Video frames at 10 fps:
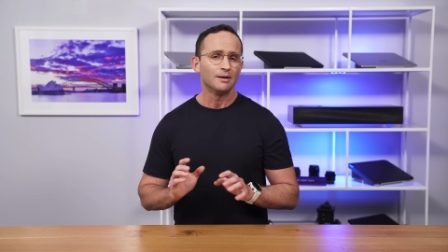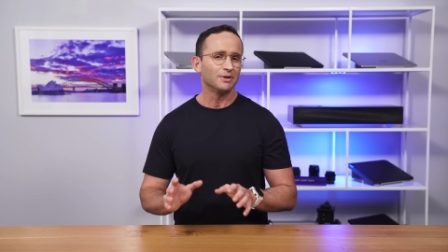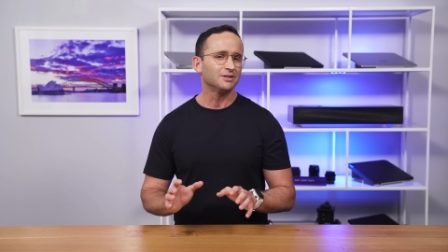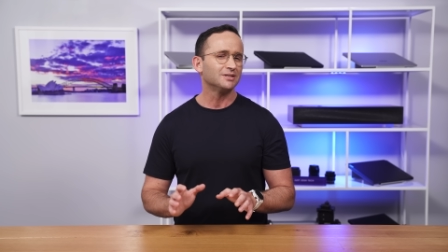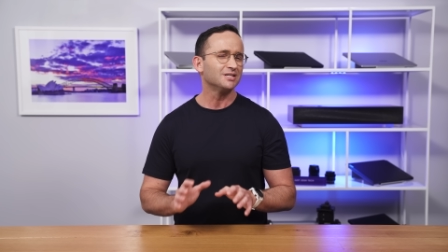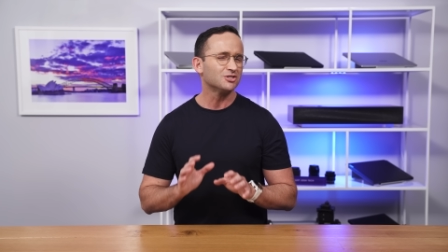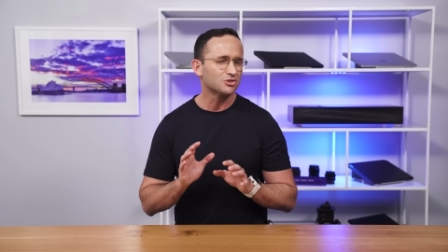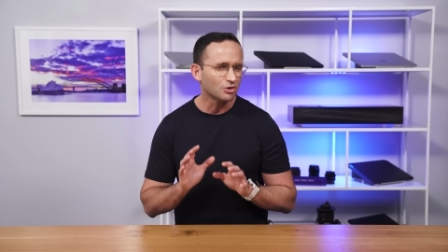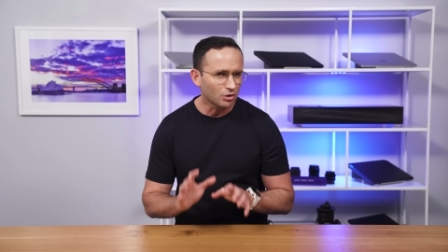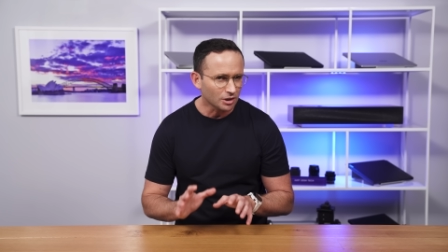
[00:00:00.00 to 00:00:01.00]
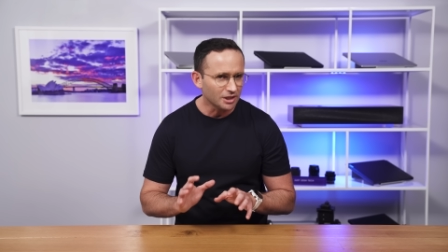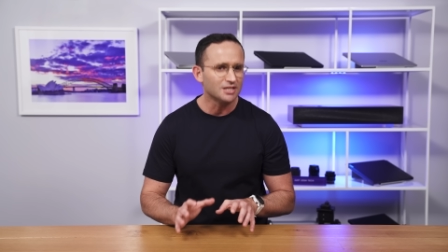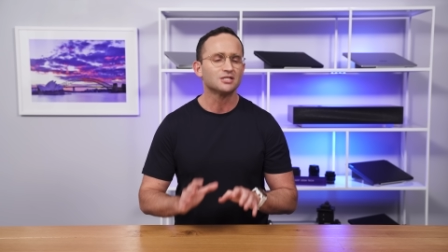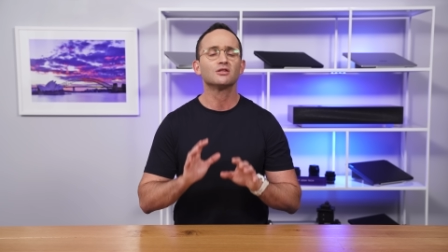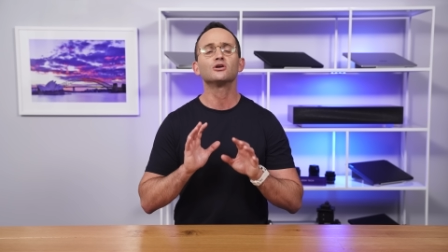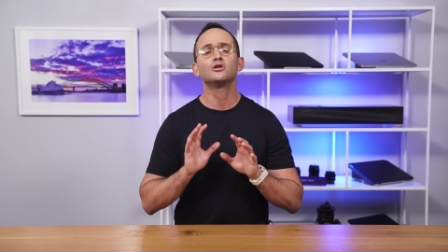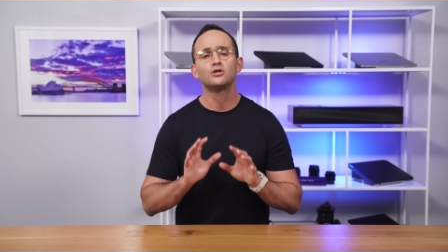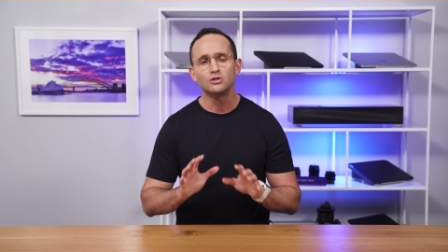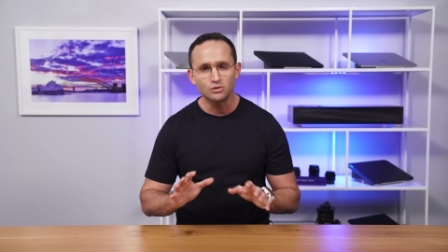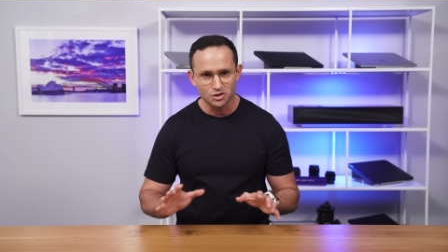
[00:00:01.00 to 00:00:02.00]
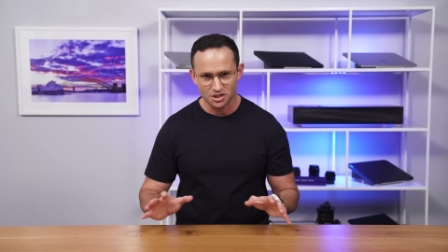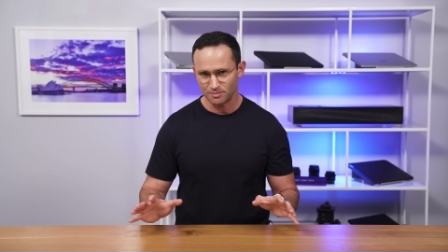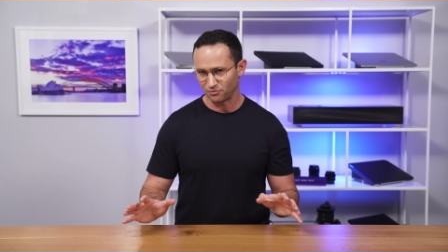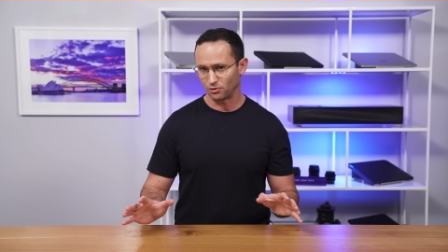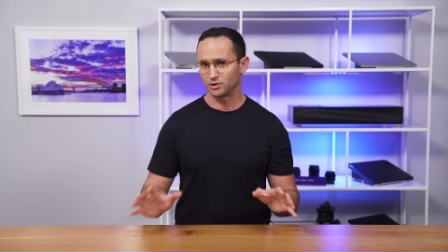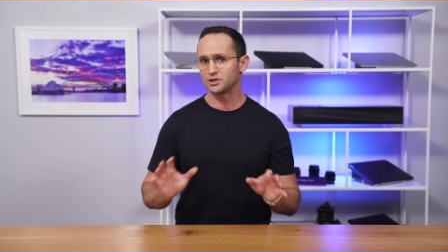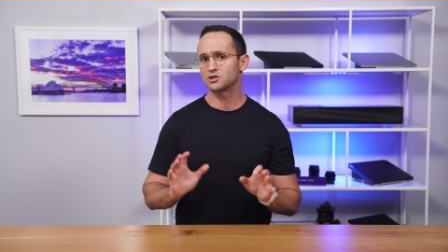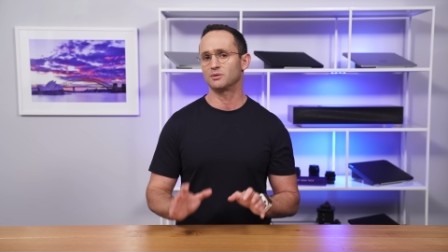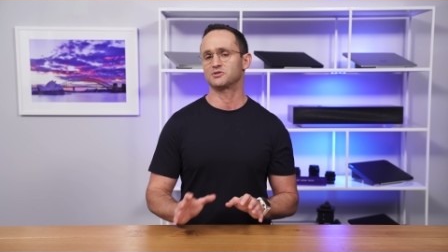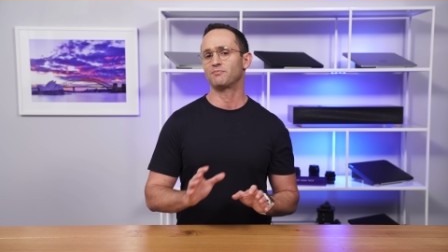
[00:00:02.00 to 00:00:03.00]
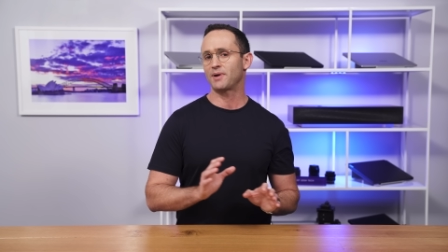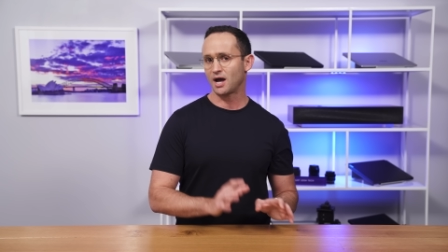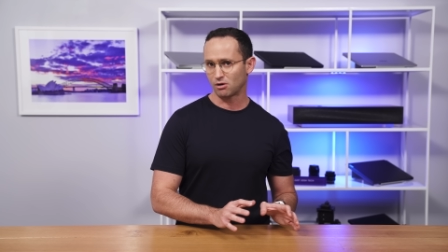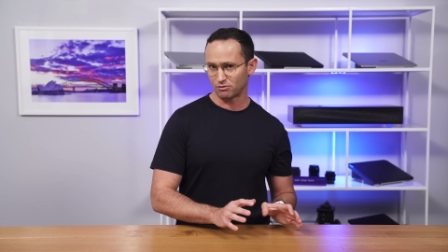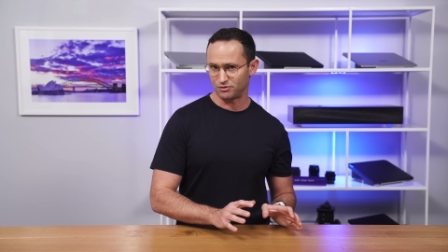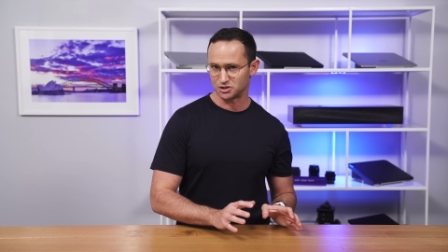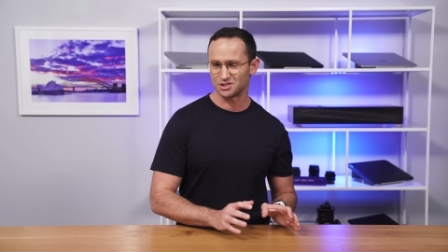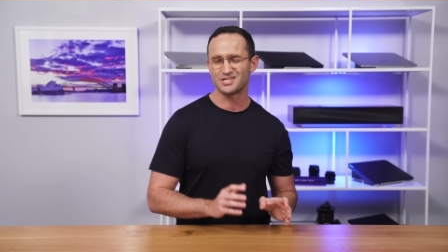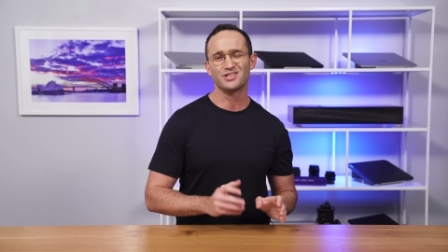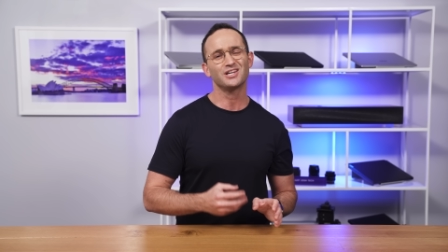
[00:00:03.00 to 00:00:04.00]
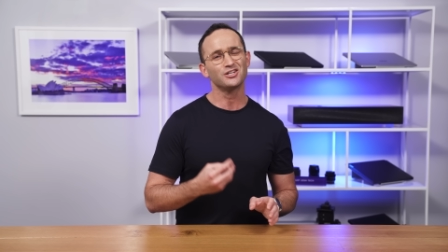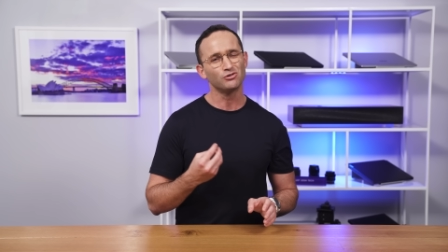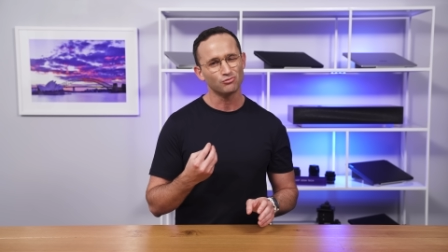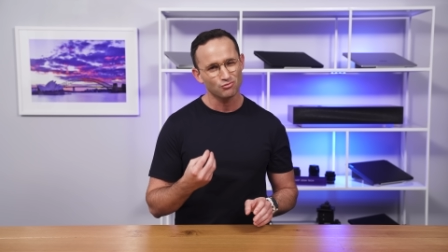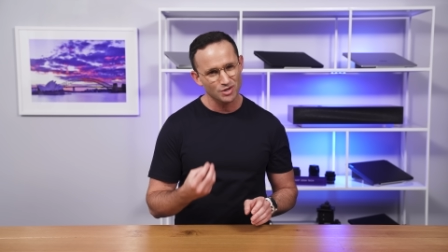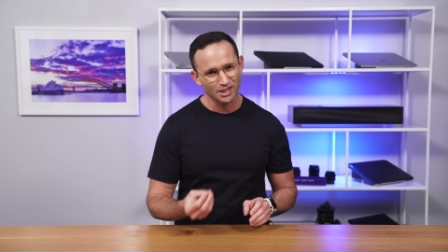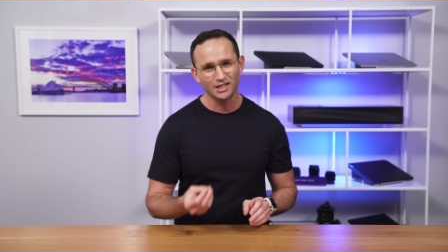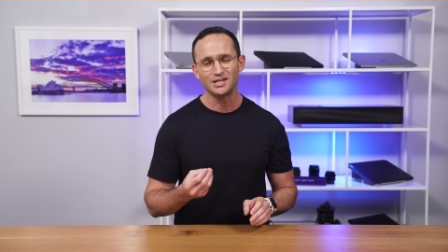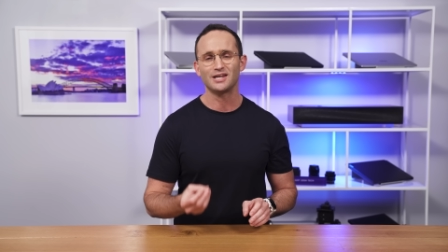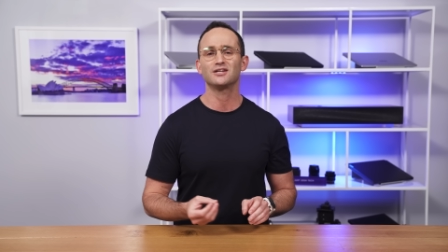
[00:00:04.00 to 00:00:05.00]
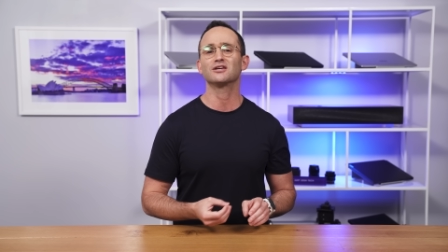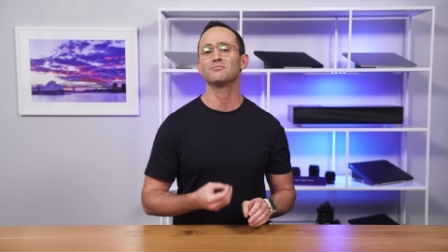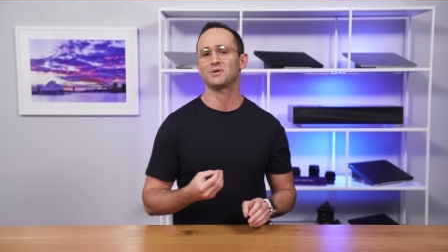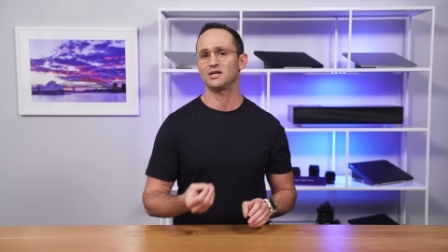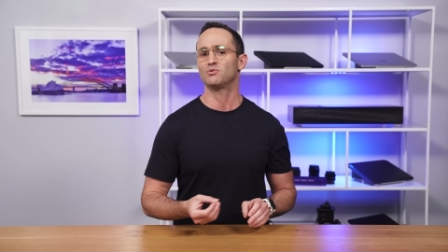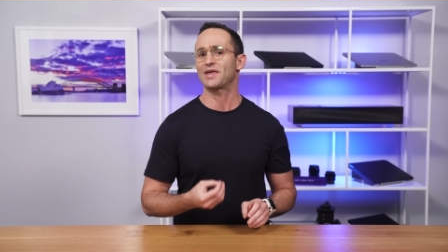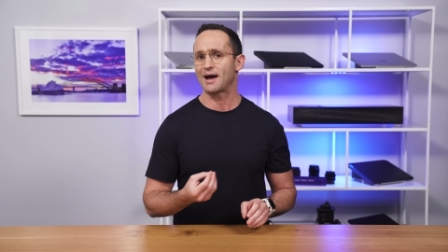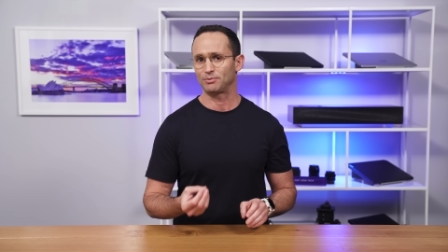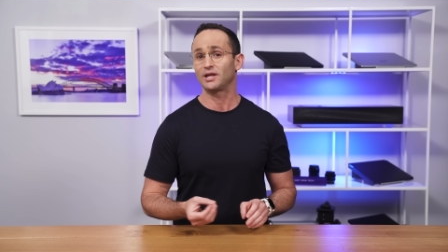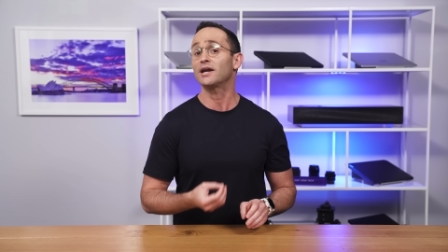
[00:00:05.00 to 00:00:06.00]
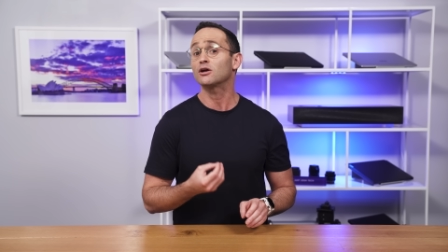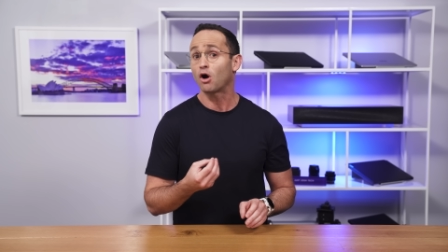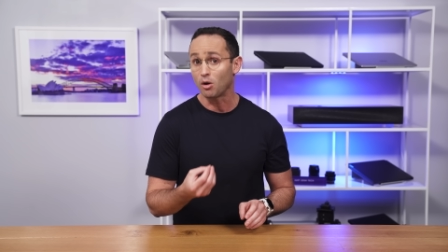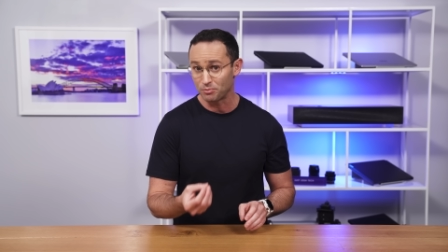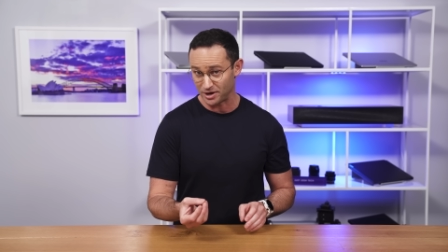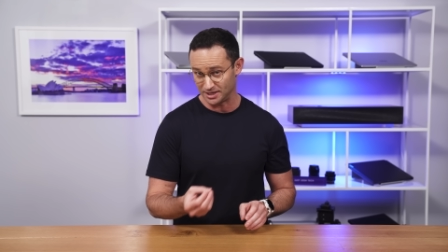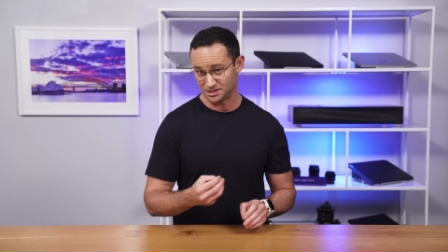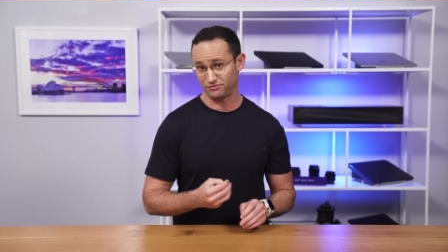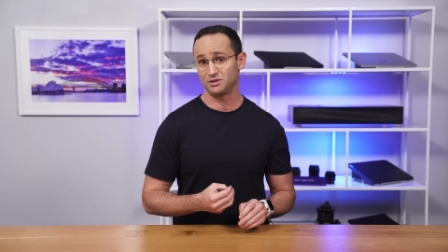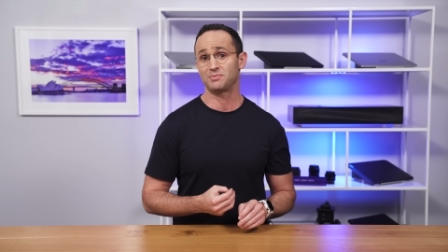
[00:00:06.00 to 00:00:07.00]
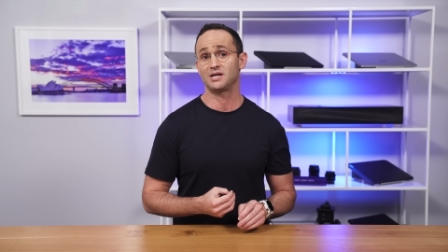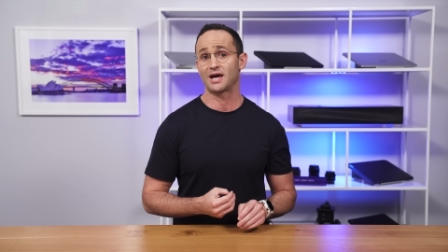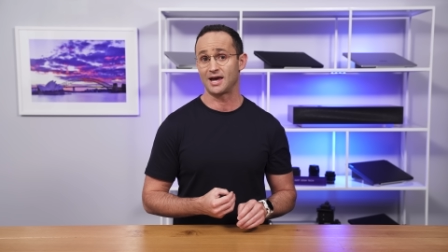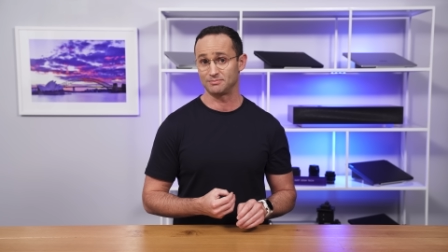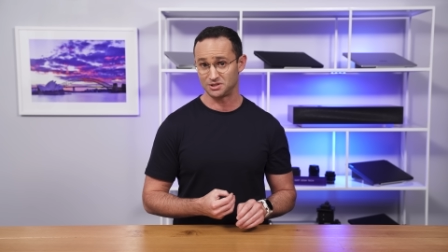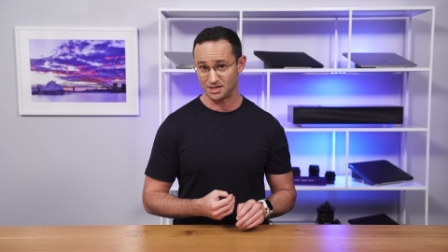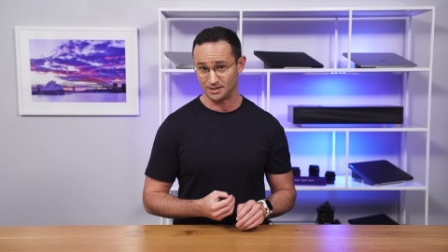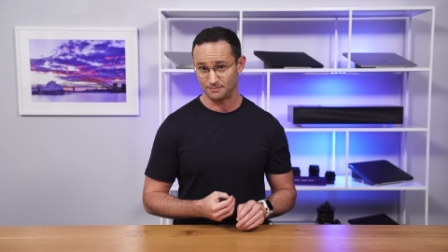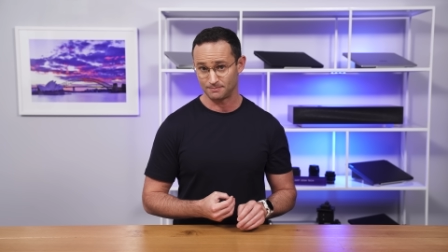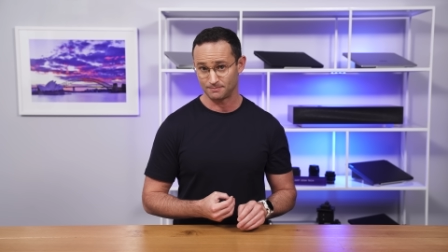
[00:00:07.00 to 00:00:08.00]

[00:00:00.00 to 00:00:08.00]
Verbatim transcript: But it certainly isn't the huge step forward in terms of power efficiency that Intel really needed to compete with Apple and comprehensively beat AMD.